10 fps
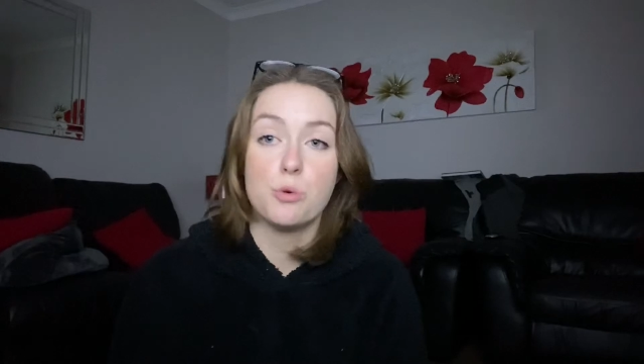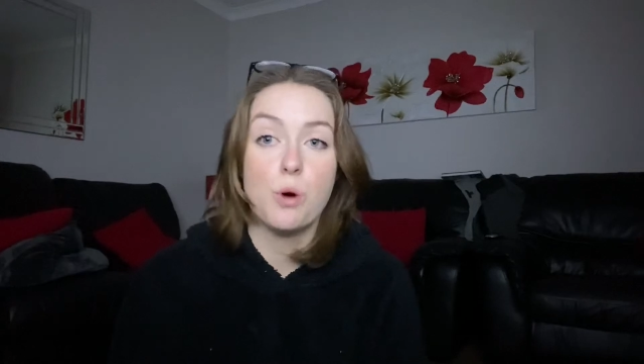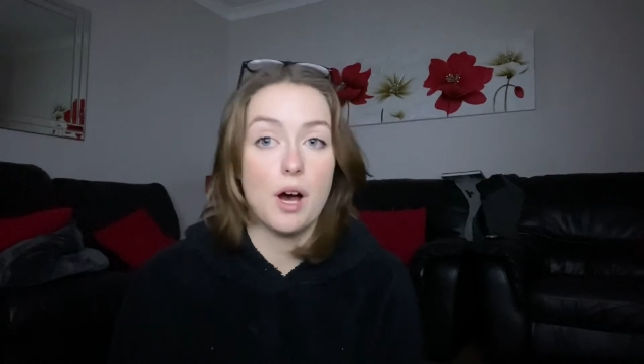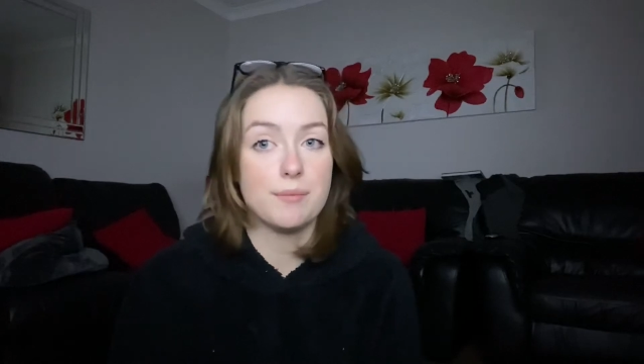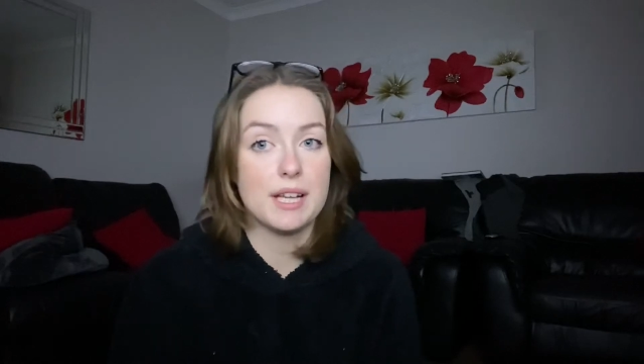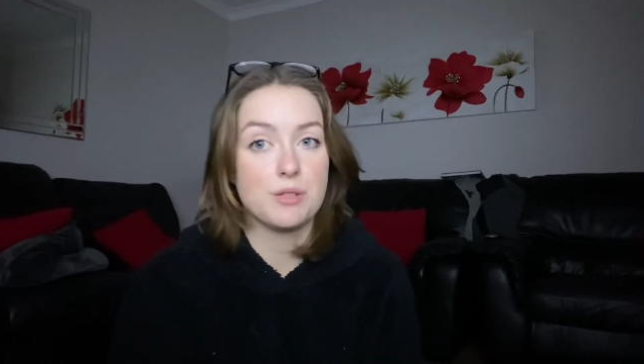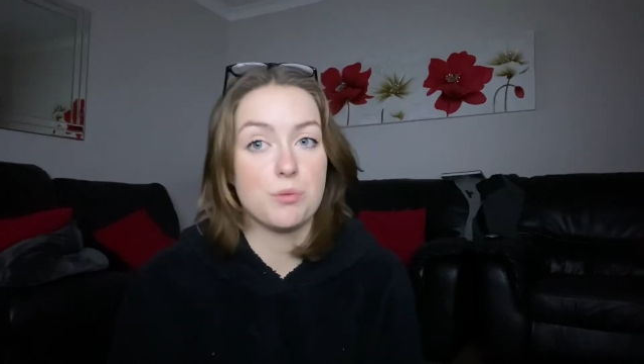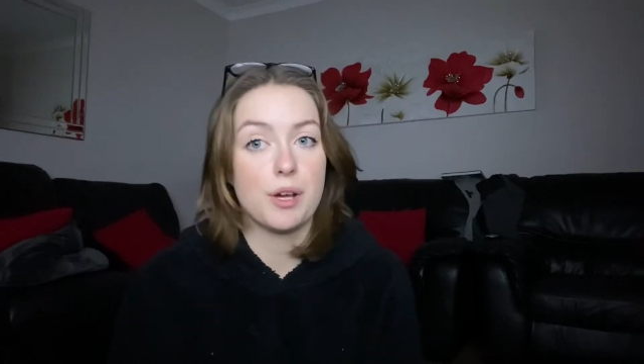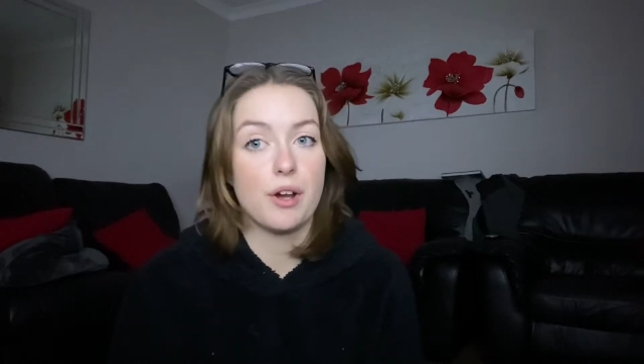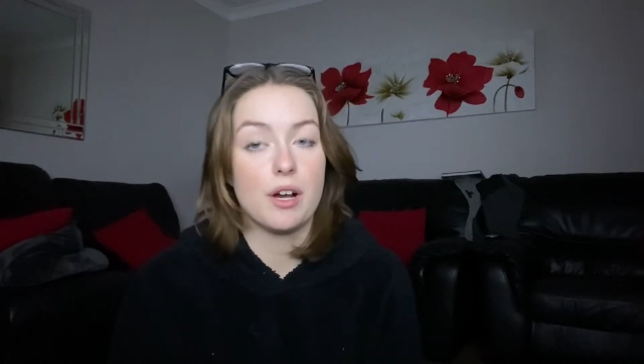updates will be
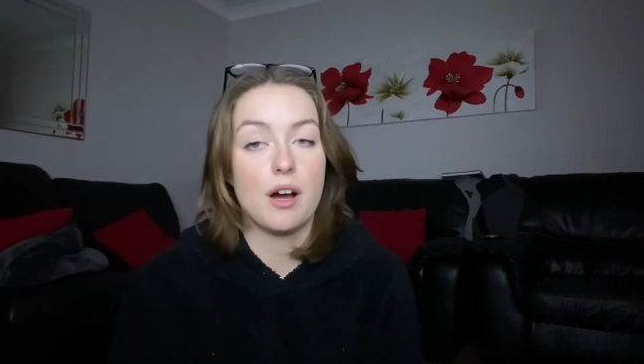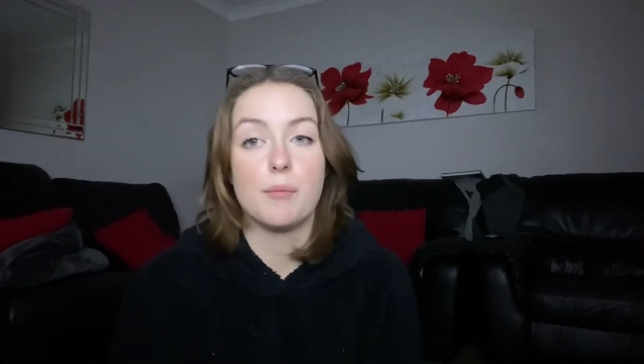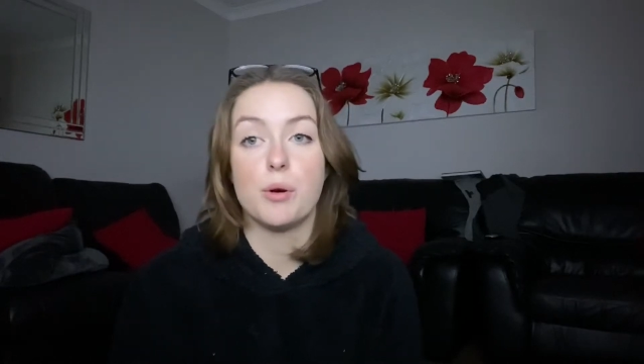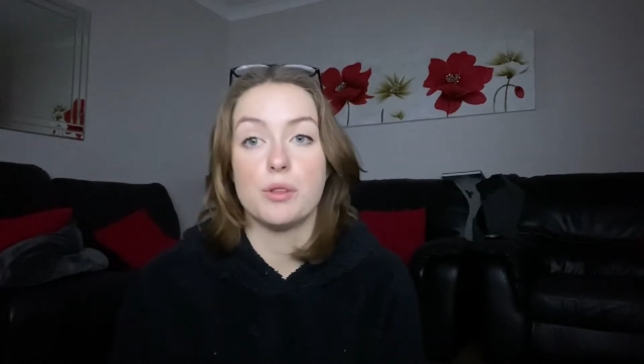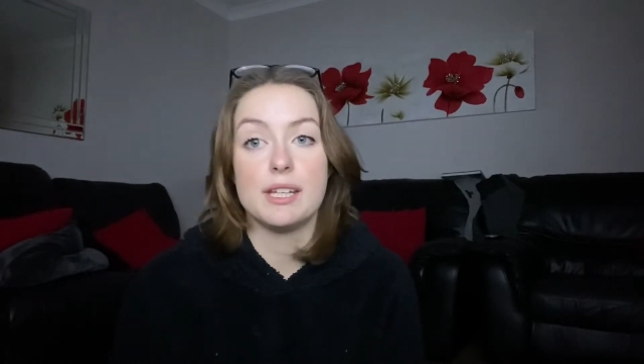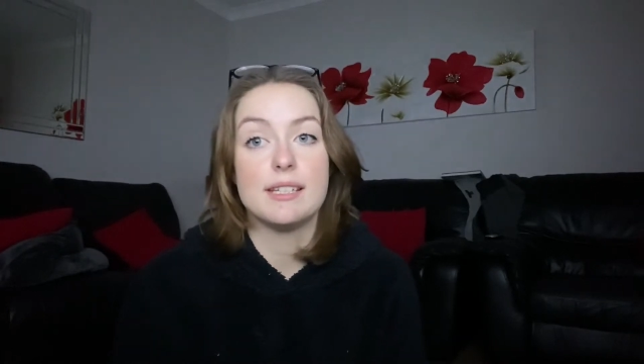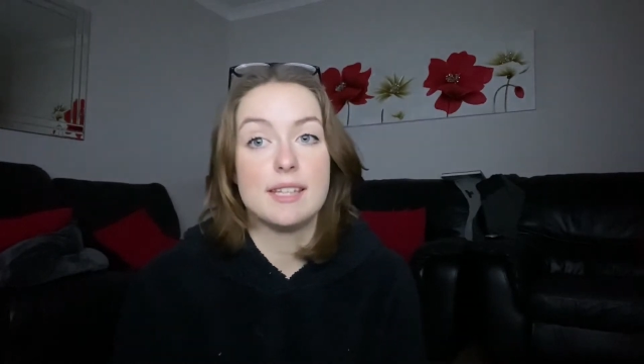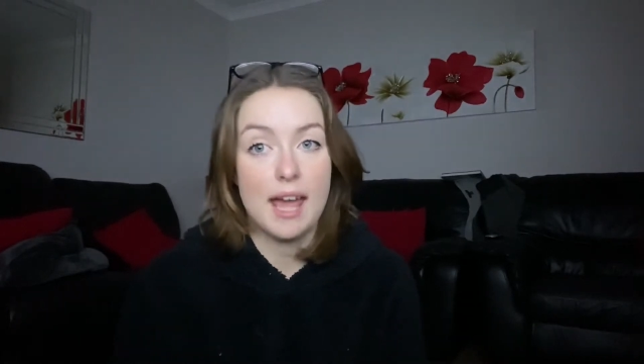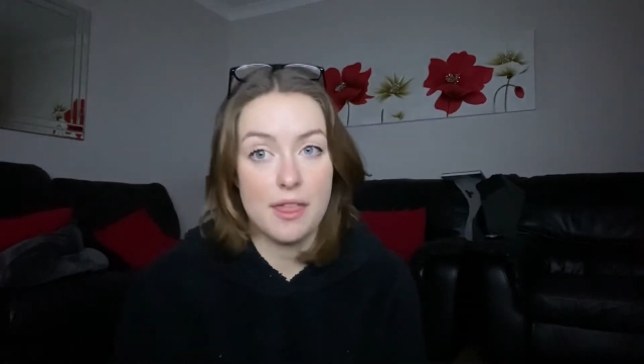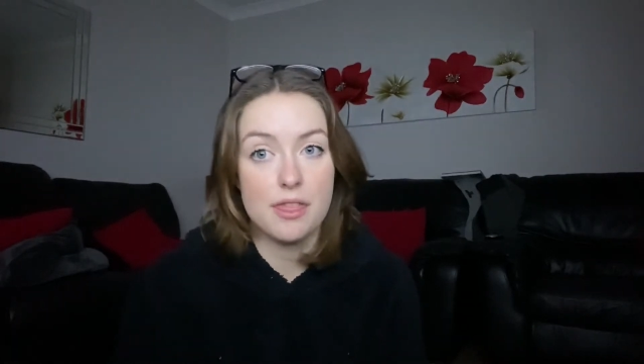going up on the
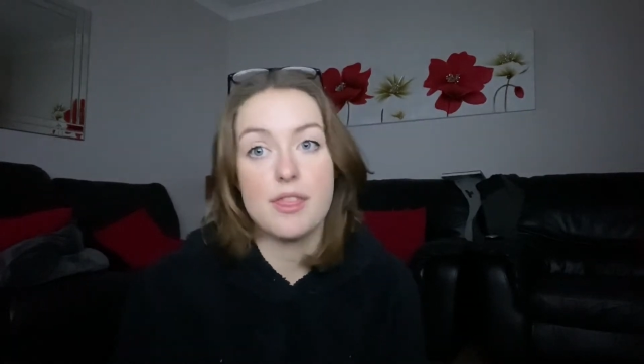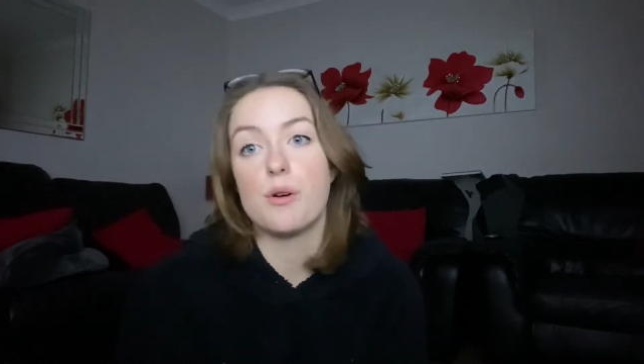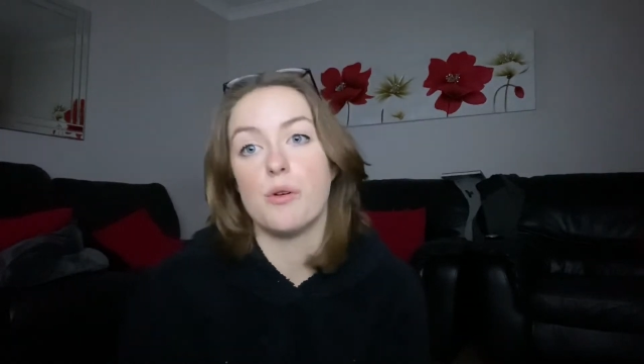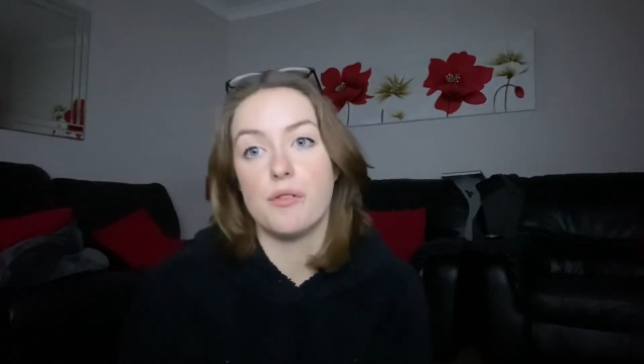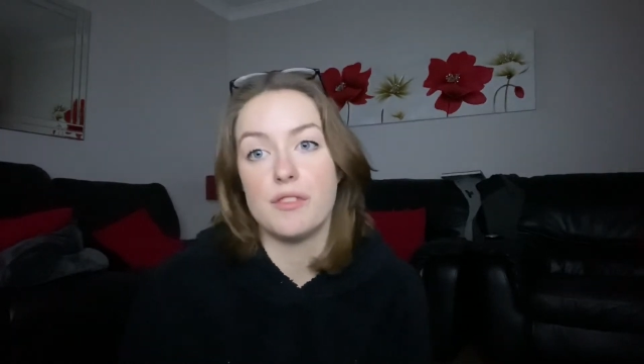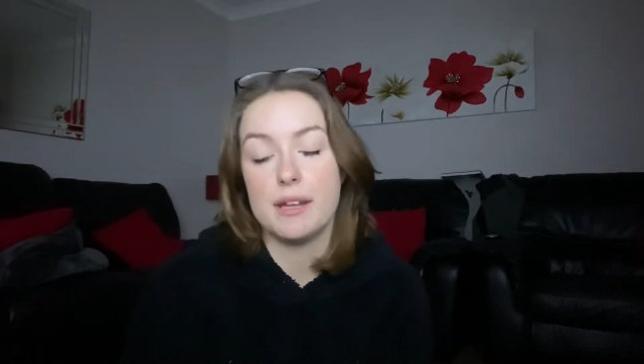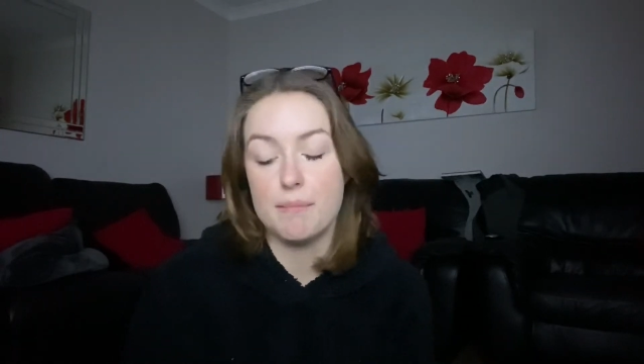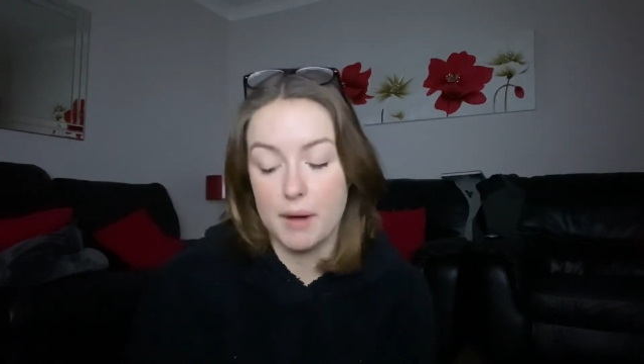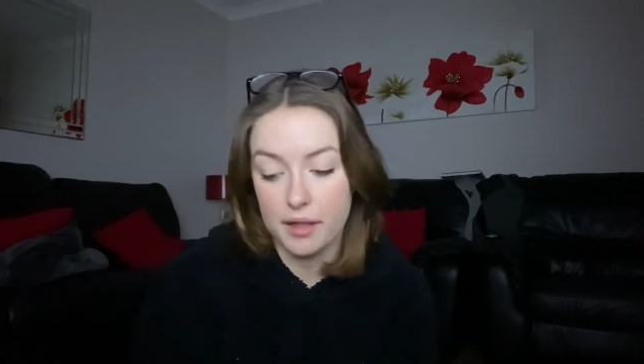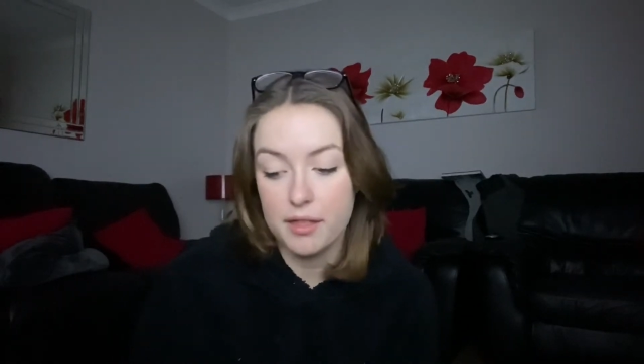10th of the
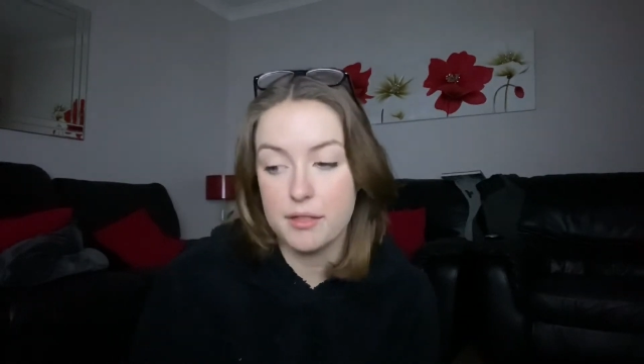month,